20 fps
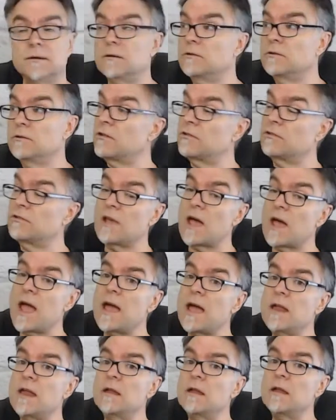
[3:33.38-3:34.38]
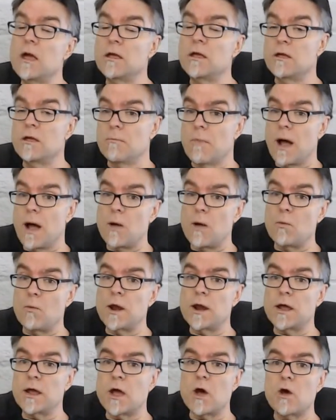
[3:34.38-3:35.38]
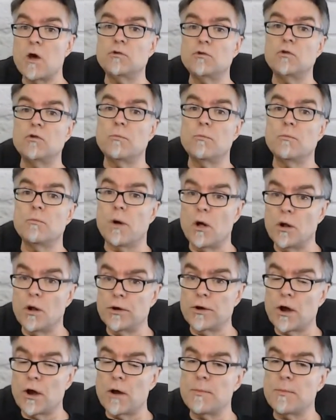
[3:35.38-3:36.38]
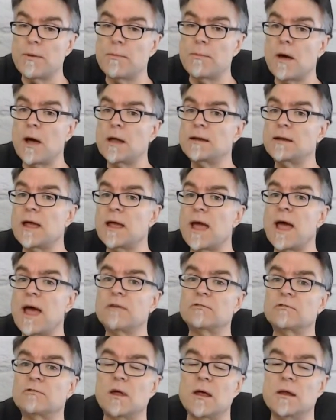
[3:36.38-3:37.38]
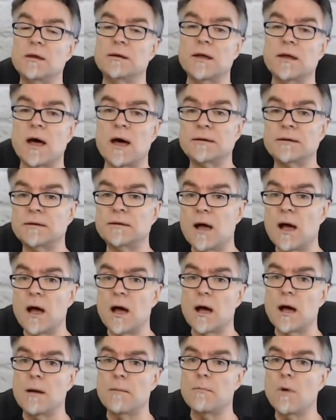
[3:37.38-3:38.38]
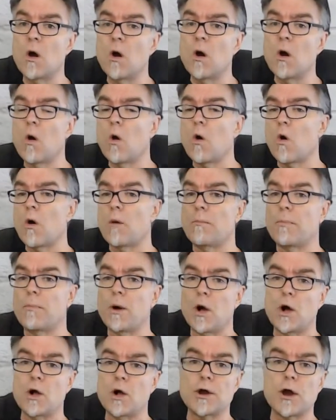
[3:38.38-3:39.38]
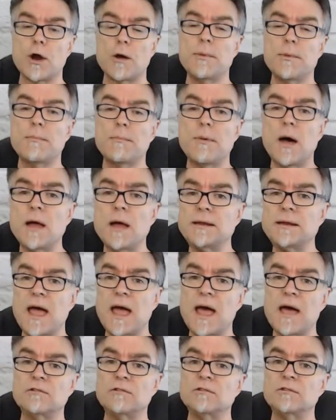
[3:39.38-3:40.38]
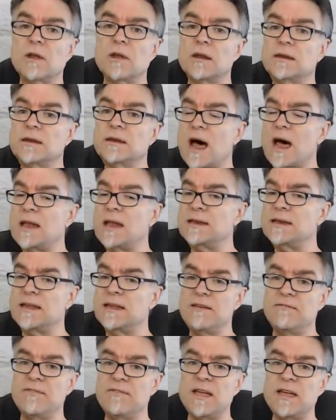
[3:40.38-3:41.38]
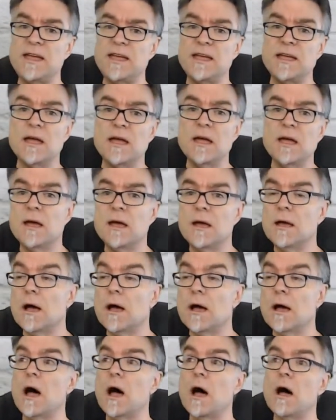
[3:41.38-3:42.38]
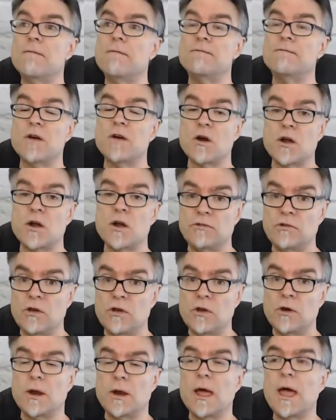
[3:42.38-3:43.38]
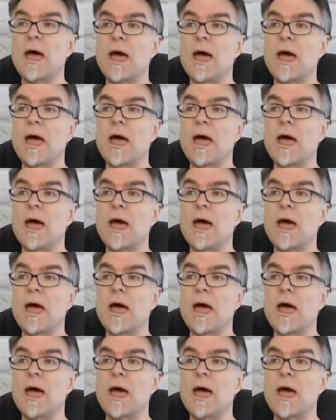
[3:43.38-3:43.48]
Just saying, you might want to go to pauldarbypodcast.com or pauldarbypodcast.tv uh, very soon.